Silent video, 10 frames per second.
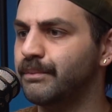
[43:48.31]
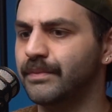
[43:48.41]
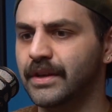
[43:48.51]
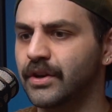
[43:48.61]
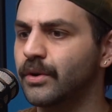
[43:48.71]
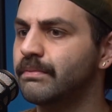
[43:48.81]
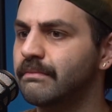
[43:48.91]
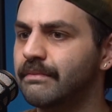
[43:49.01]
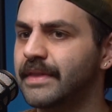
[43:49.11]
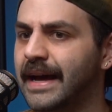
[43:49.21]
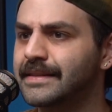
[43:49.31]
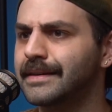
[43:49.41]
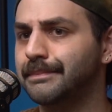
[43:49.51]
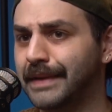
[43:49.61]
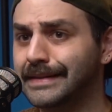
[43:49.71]
you know that's
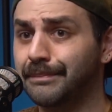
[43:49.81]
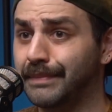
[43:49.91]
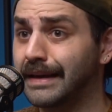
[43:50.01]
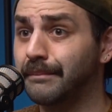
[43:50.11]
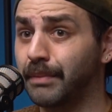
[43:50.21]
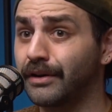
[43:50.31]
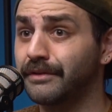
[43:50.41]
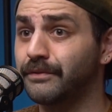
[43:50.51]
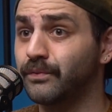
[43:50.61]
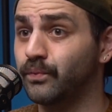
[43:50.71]
a that's a big part of